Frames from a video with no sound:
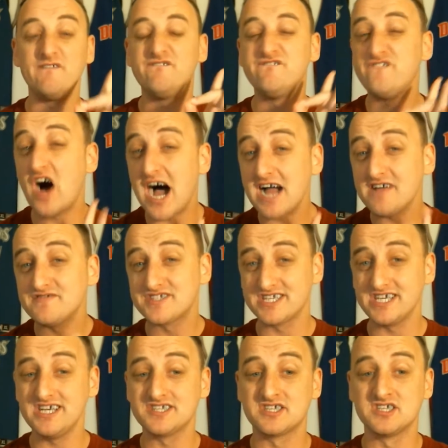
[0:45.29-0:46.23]
five
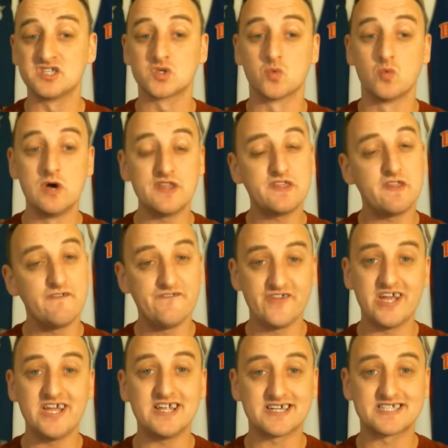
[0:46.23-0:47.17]
seasons with the
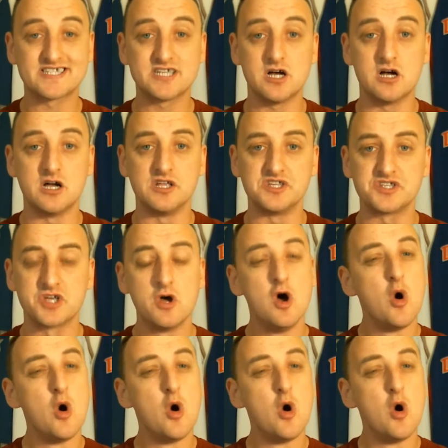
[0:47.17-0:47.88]
Phoenix Suns,